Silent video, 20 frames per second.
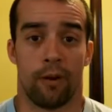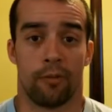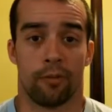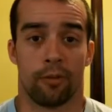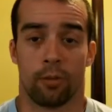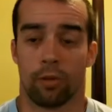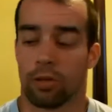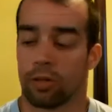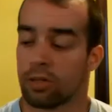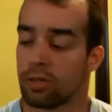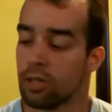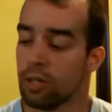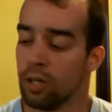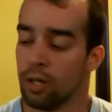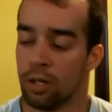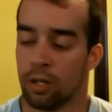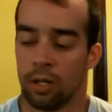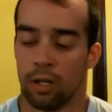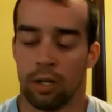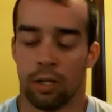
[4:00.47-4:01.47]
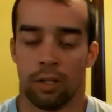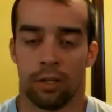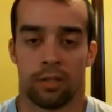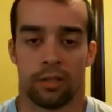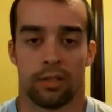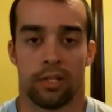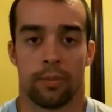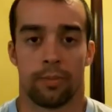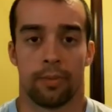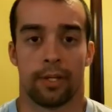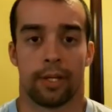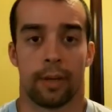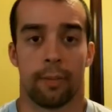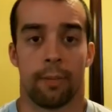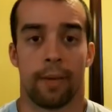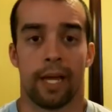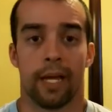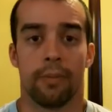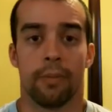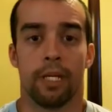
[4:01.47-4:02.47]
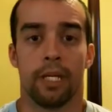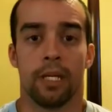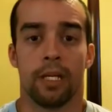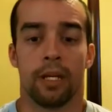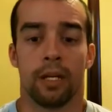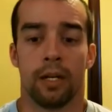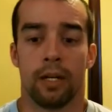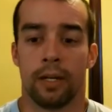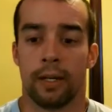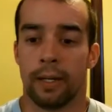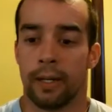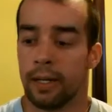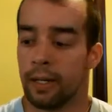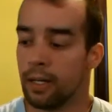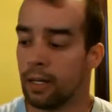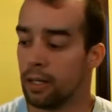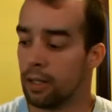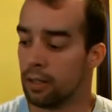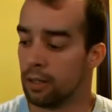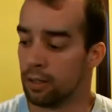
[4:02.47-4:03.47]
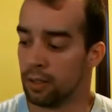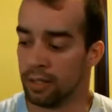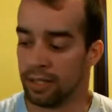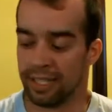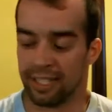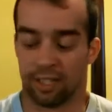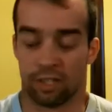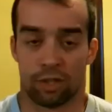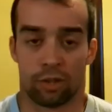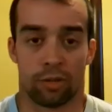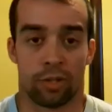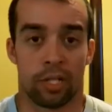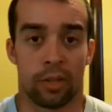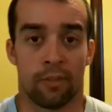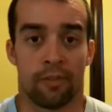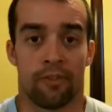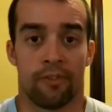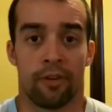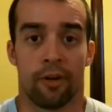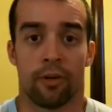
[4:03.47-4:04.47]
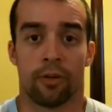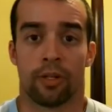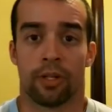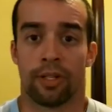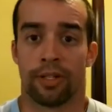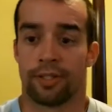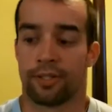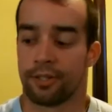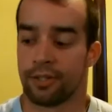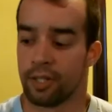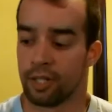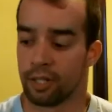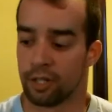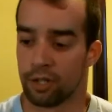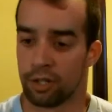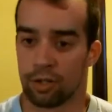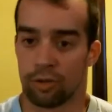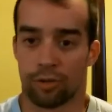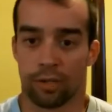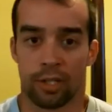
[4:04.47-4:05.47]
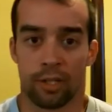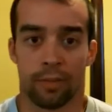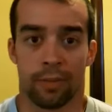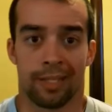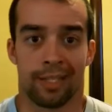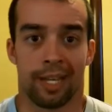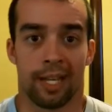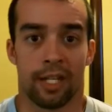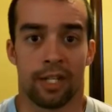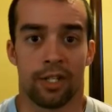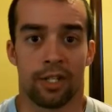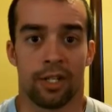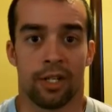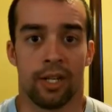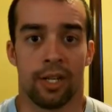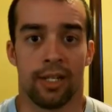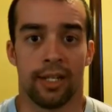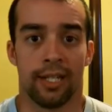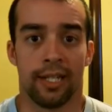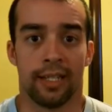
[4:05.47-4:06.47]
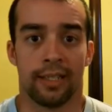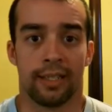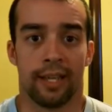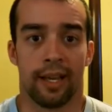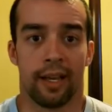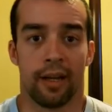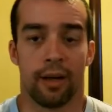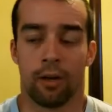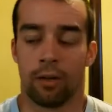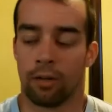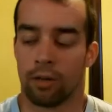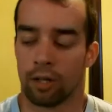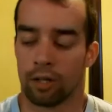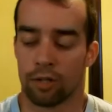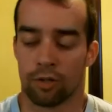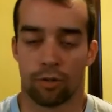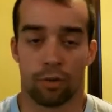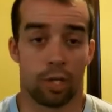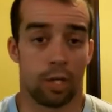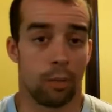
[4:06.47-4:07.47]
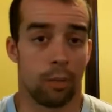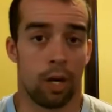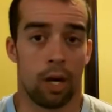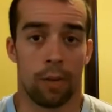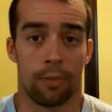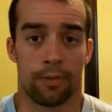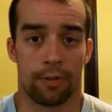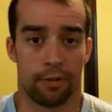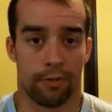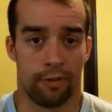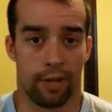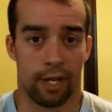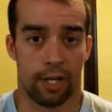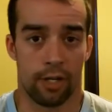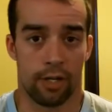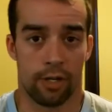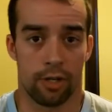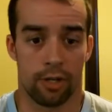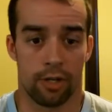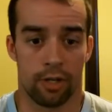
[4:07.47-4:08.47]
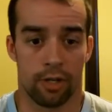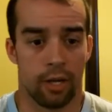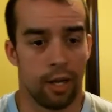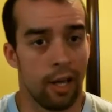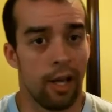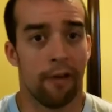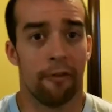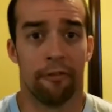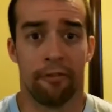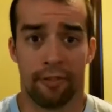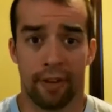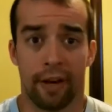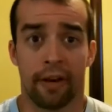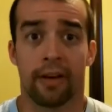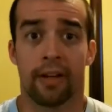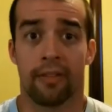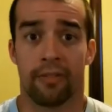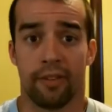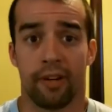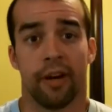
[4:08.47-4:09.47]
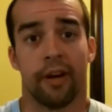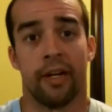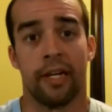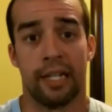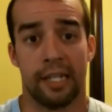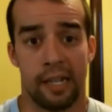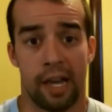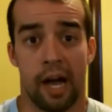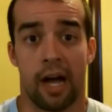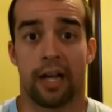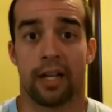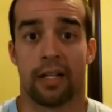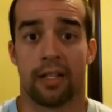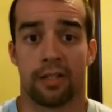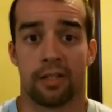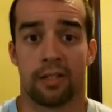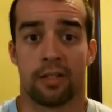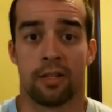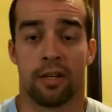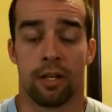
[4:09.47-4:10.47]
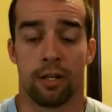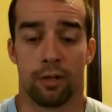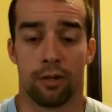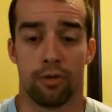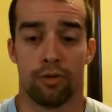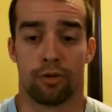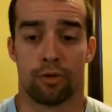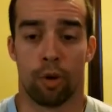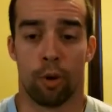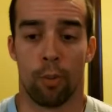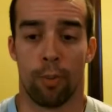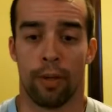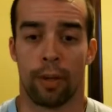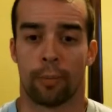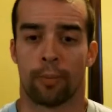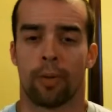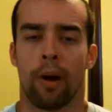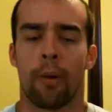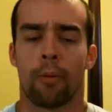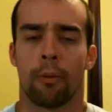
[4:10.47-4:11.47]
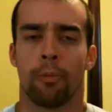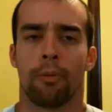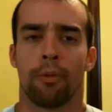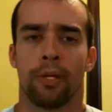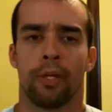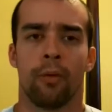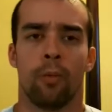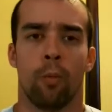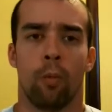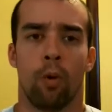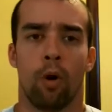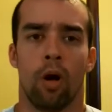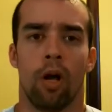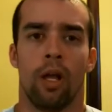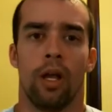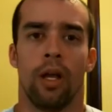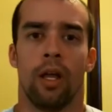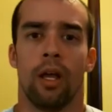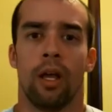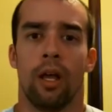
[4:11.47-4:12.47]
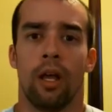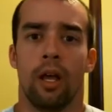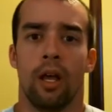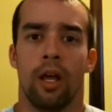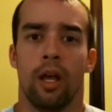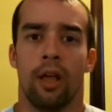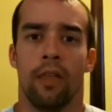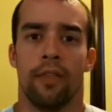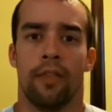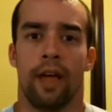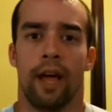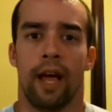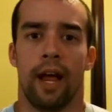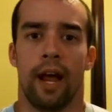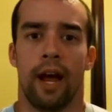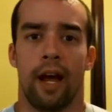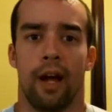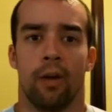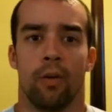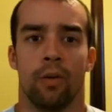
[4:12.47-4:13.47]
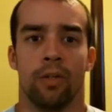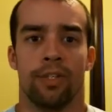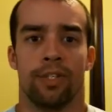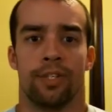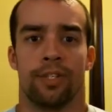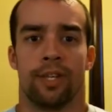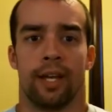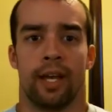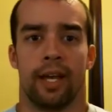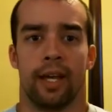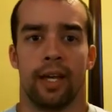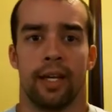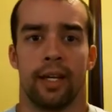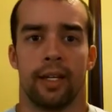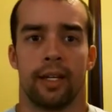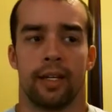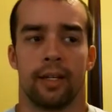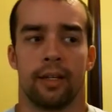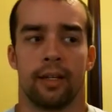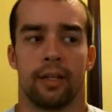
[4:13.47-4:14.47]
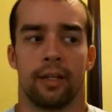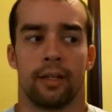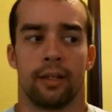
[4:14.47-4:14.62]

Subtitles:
afterwards, slept like a baby. Extreme focus, extreme attention to detail, extreme observation. Very nice nootropic. Probably one that I would say